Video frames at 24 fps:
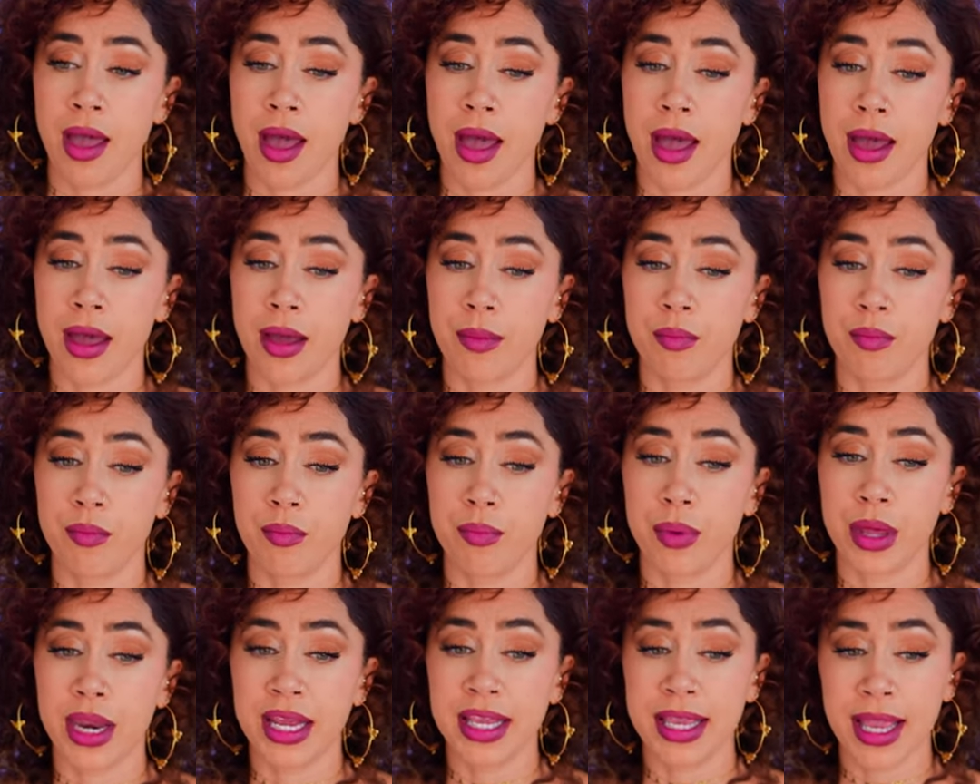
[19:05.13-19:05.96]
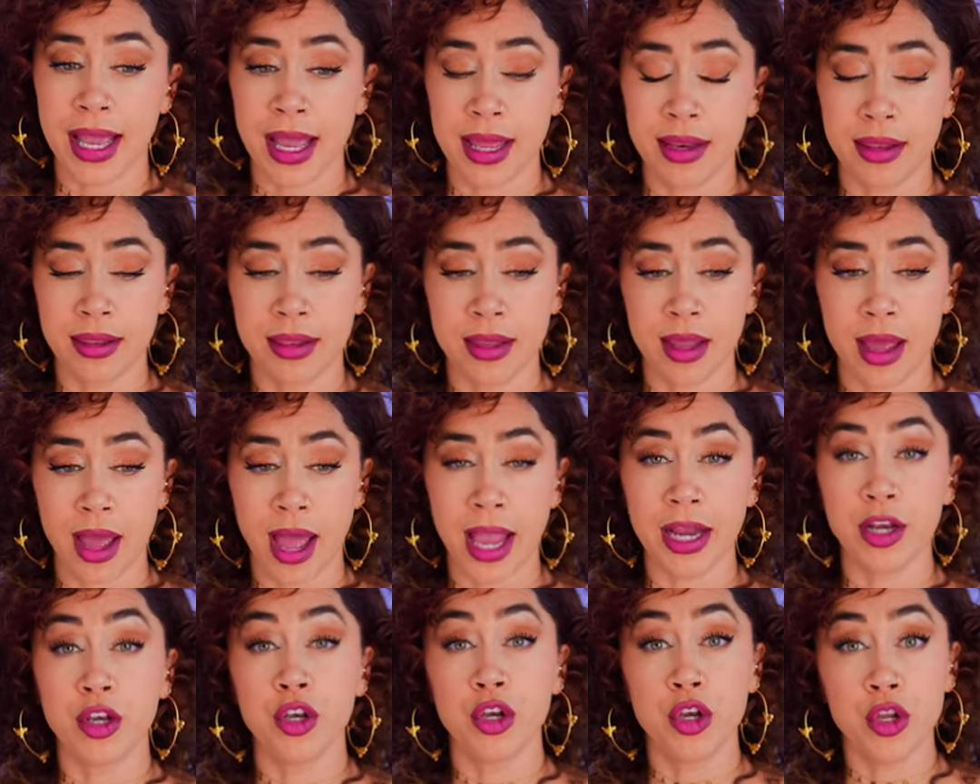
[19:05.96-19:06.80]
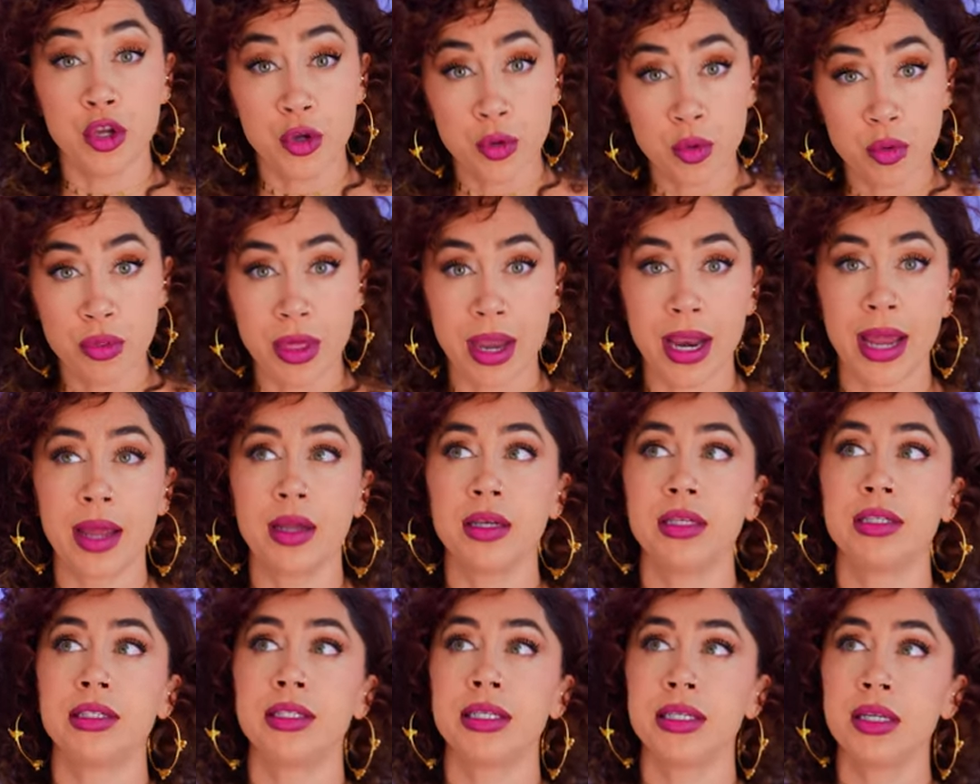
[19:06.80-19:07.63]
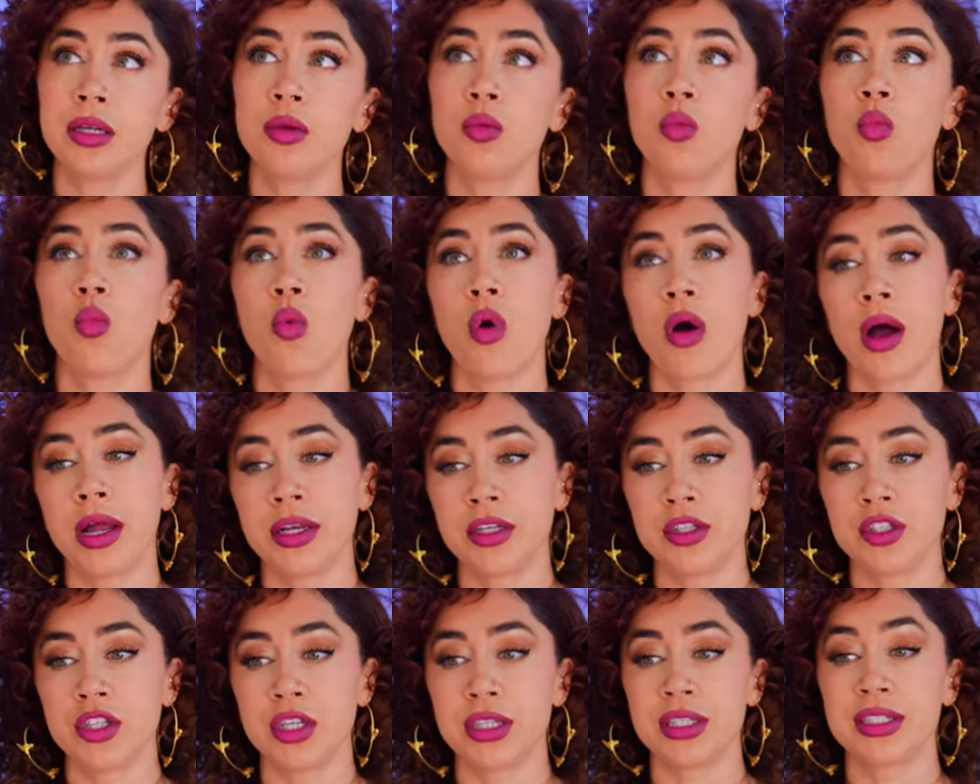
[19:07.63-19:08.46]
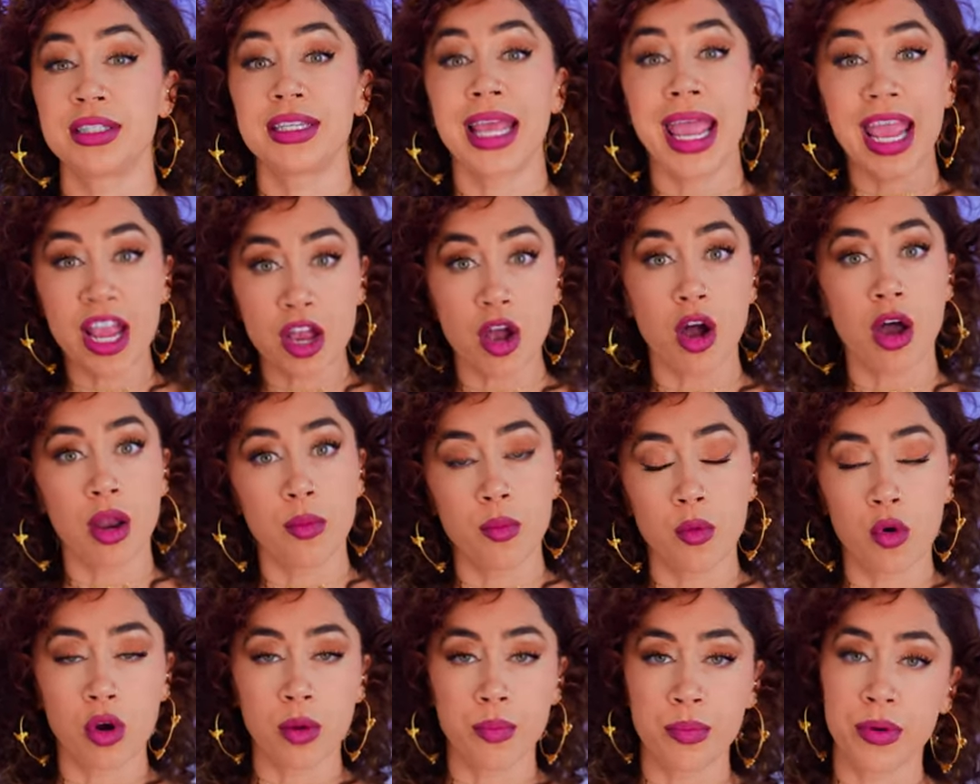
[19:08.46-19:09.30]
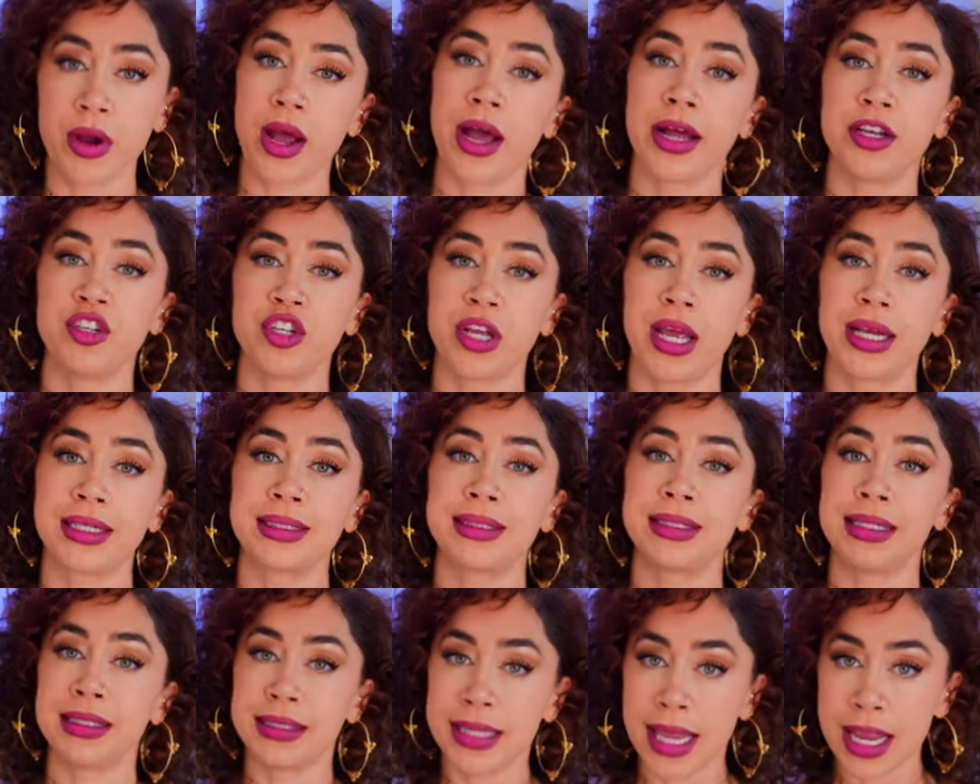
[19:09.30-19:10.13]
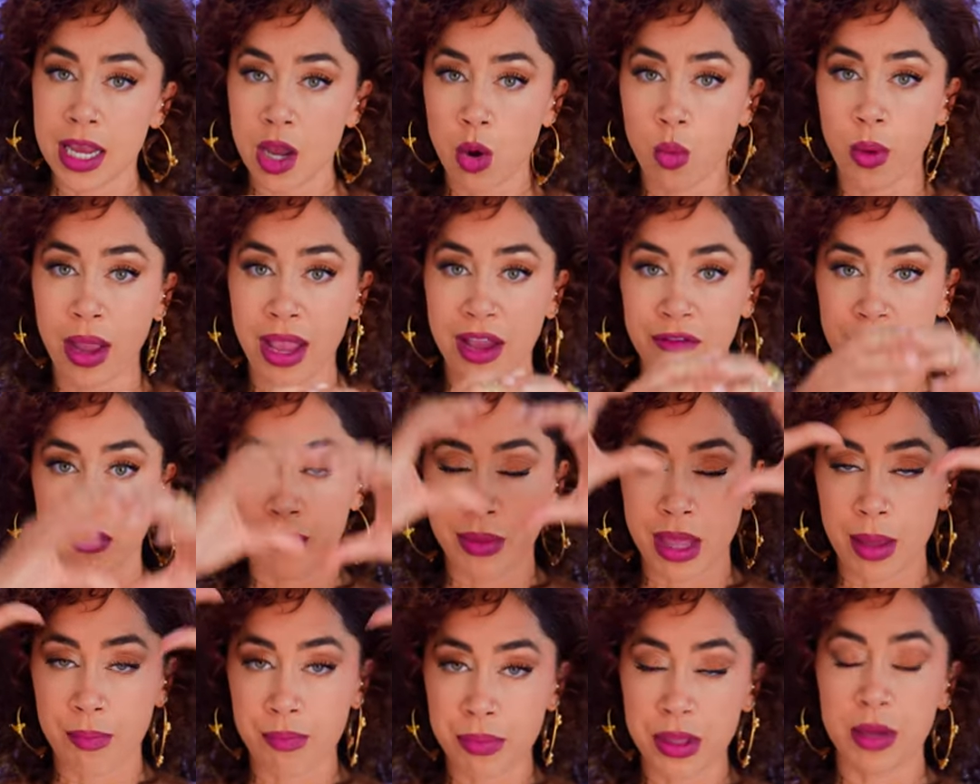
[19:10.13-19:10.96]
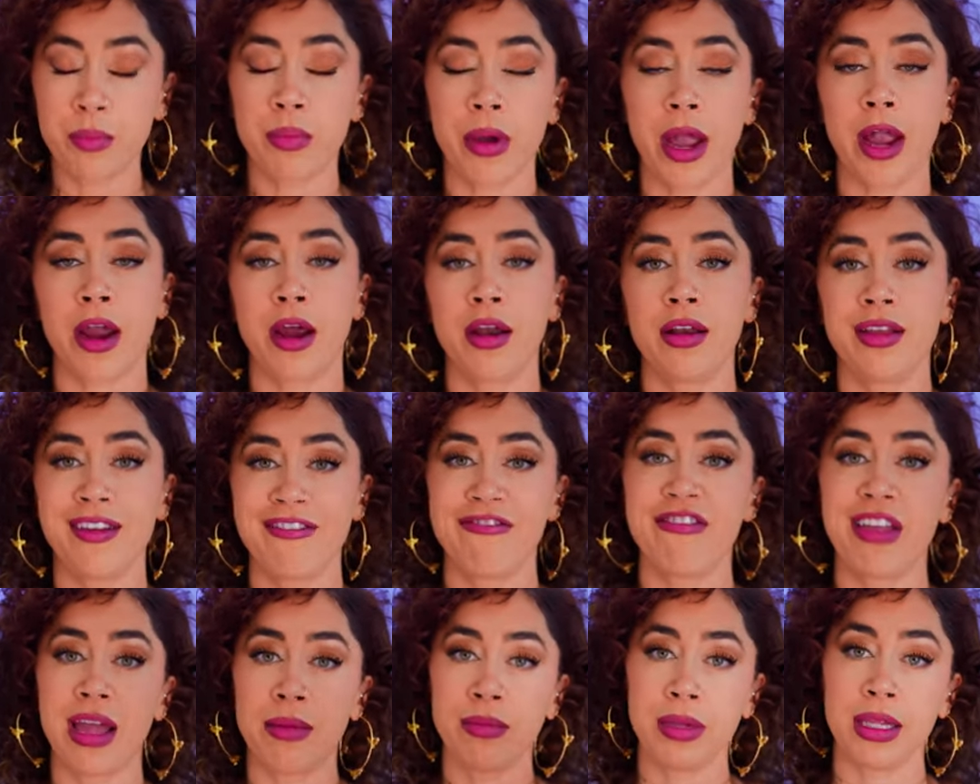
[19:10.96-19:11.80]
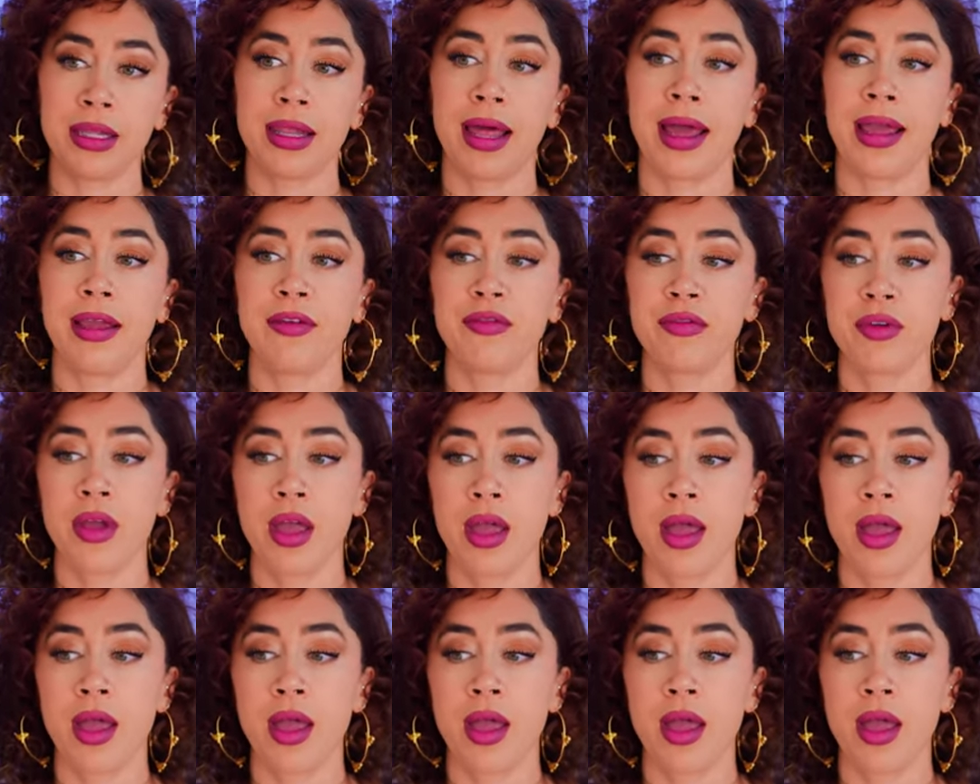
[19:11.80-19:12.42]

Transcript: Um, but again, I knew that I didn't want to take on more projects, to take away from that big priority of family life